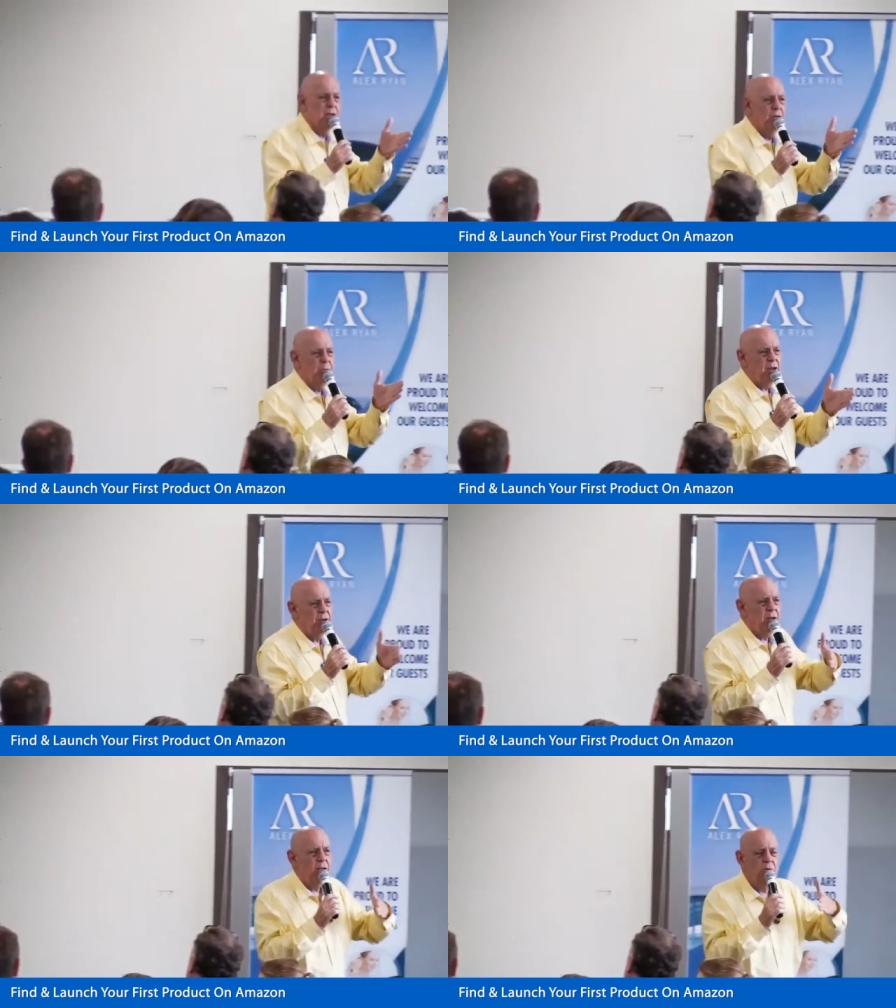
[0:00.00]
to
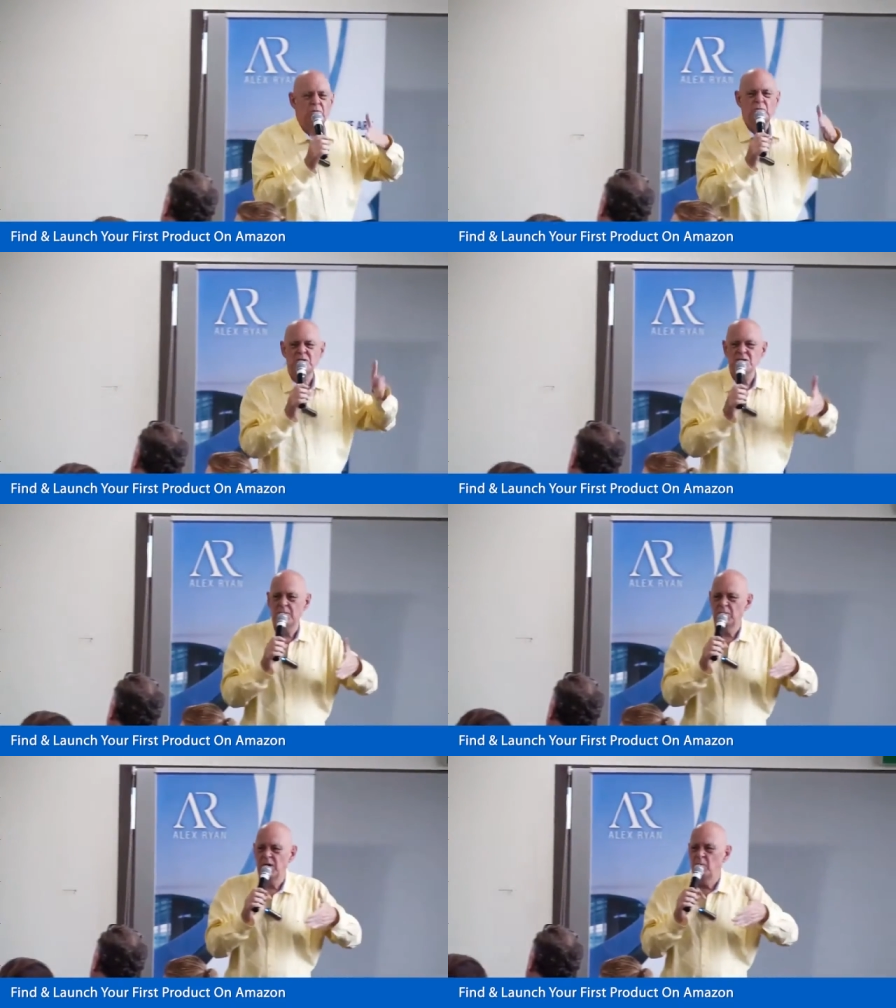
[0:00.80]

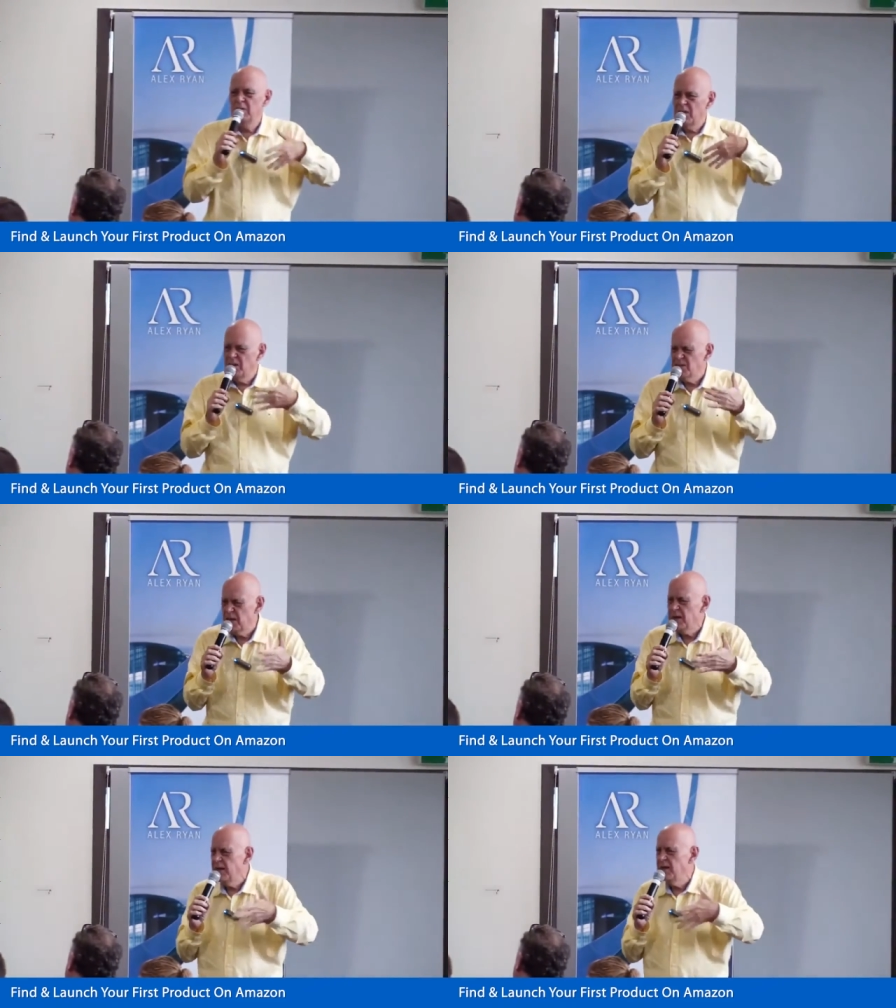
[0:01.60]
show us
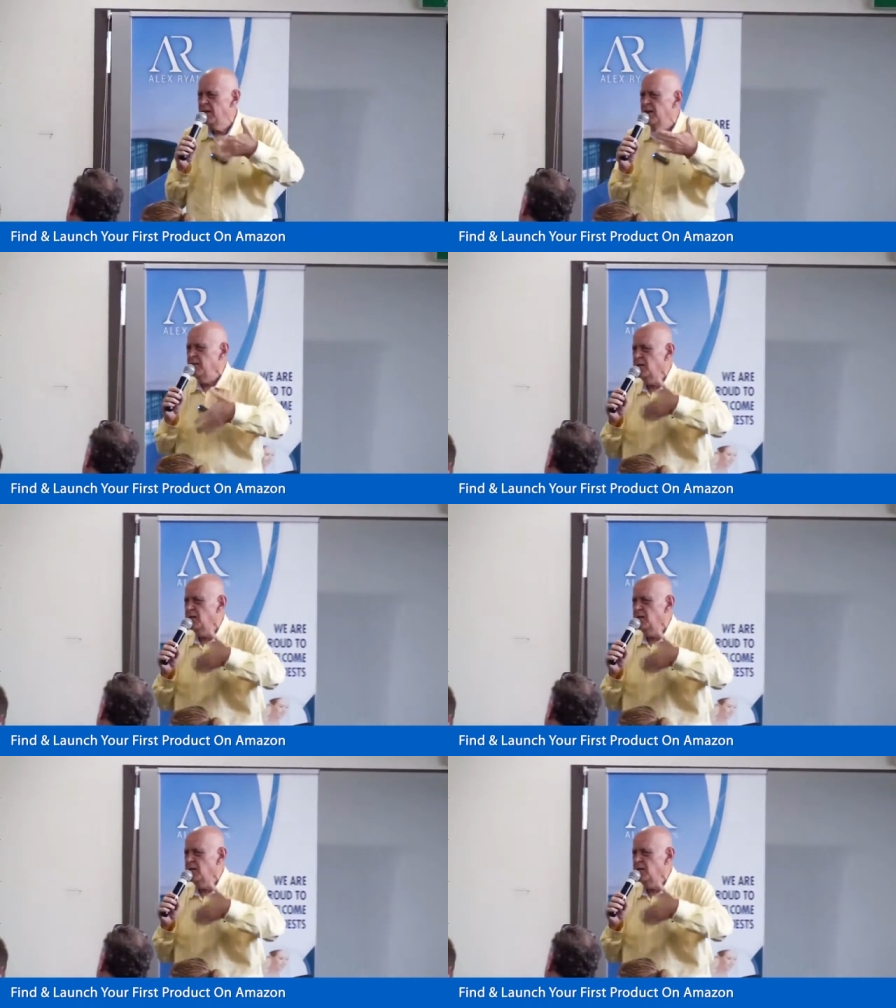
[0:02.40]
how to